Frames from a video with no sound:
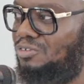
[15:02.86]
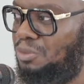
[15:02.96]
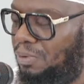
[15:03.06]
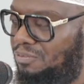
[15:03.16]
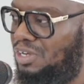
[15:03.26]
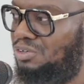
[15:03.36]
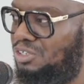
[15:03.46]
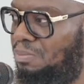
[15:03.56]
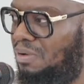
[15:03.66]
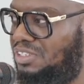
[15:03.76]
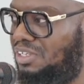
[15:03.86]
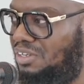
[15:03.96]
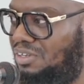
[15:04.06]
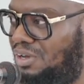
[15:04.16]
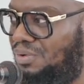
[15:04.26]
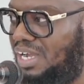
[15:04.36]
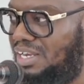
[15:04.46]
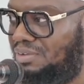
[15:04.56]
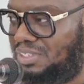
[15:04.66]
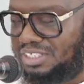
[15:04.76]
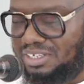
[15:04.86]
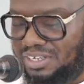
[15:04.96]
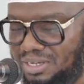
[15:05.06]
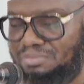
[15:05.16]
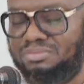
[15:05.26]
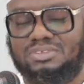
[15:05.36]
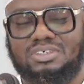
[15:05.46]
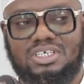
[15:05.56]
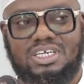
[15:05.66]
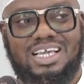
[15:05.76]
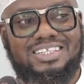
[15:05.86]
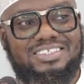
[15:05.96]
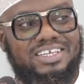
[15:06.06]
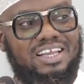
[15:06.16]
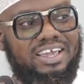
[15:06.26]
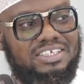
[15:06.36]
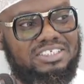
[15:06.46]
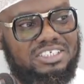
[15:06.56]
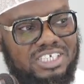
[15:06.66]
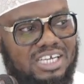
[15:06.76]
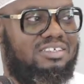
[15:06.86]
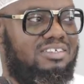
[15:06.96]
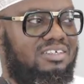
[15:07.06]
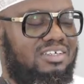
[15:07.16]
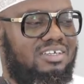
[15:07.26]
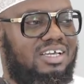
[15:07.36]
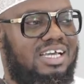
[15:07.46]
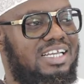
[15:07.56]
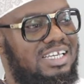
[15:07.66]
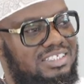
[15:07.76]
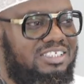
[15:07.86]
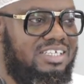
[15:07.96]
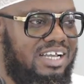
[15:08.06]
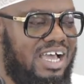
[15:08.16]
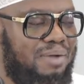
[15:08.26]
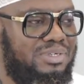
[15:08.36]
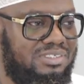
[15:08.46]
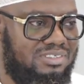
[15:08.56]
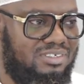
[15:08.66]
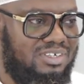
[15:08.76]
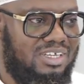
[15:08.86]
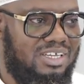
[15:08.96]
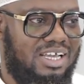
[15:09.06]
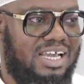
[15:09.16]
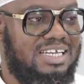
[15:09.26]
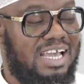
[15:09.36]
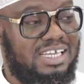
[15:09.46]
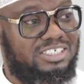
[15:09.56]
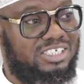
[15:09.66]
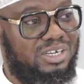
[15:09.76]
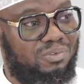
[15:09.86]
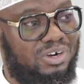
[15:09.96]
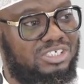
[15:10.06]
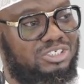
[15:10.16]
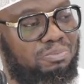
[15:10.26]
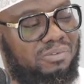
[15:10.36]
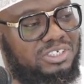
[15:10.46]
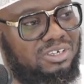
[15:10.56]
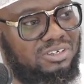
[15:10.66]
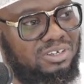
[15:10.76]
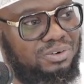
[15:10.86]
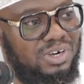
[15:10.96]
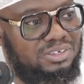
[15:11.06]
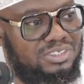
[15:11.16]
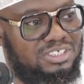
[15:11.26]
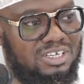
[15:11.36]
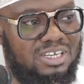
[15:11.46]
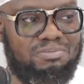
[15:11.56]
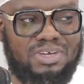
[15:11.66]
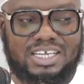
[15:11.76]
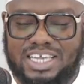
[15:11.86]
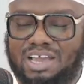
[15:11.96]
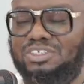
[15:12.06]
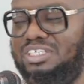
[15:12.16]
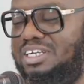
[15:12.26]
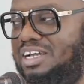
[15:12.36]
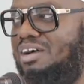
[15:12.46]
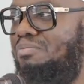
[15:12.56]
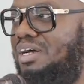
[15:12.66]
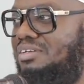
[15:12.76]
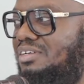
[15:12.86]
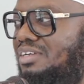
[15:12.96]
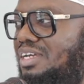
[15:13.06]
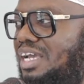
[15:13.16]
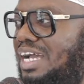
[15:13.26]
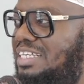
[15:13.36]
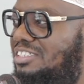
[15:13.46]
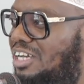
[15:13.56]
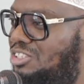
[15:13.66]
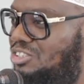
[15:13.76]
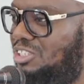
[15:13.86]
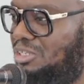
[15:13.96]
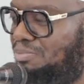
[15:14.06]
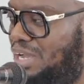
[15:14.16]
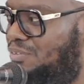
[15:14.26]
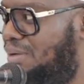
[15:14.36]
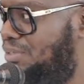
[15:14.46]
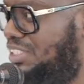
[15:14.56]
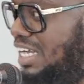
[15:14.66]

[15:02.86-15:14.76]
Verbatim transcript: of the prophethood of the Prophet sallallahu alaihi in Dhil Hijjah, an incident happened. And that incident was the Prophet sallallahu alaihi wasallam again was at the Kaaba. And he started to debate with Abu